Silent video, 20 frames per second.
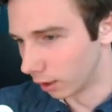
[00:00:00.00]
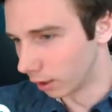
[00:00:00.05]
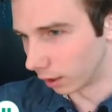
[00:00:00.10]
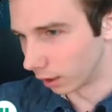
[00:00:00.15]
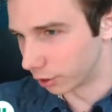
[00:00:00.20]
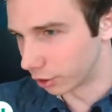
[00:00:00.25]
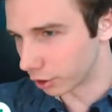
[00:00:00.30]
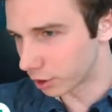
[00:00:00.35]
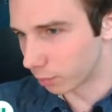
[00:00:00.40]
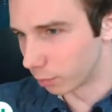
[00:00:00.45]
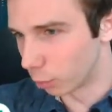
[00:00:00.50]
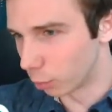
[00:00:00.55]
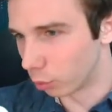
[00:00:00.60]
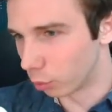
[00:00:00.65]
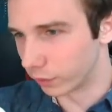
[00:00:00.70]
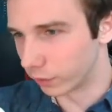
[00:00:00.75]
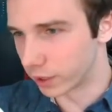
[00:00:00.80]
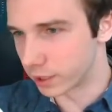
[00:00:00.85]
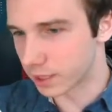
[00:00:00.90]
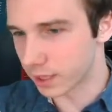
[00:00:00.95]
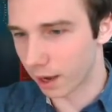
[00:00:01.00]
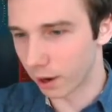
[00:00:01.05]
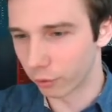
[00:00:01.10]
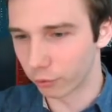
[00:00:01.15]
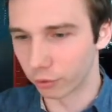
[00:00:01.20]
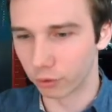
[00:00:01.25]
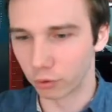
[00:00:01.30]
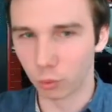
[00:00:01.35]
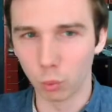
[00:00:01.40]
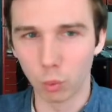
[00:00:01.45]
I'll just move this out of
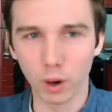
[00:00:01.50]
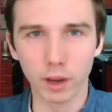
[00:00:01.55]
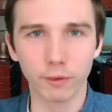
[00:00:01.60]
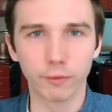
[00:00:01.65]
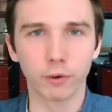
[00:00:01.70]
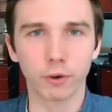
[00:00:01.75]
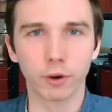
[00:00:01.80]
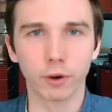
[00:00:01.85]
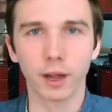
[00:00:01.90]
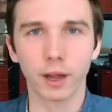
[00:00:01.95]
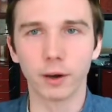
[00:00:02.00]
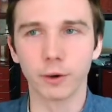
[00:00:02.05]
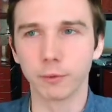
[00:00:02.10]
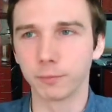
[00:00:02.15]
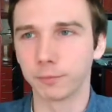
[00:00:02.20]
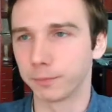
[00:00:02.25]
the way for now.